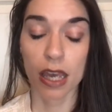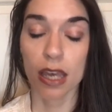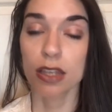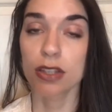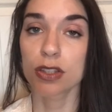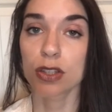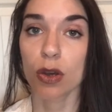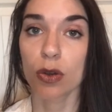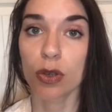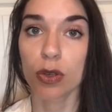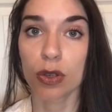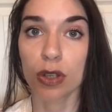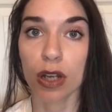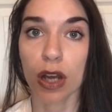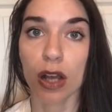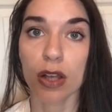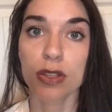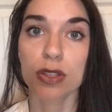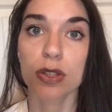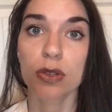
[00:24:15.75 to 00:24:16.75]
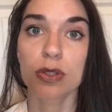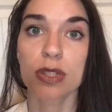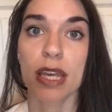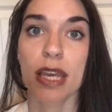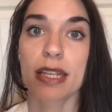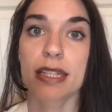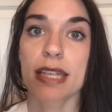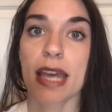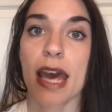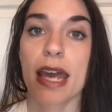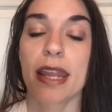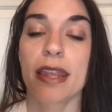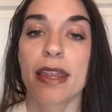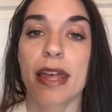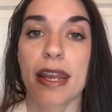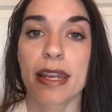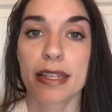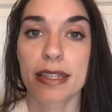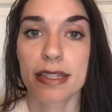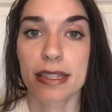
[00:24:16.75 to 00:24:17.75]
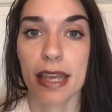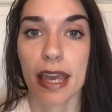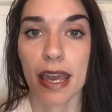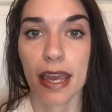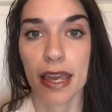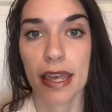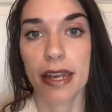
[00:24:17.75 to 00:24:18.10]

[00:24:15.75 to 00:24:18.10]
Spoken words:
So you can also take data that is, say,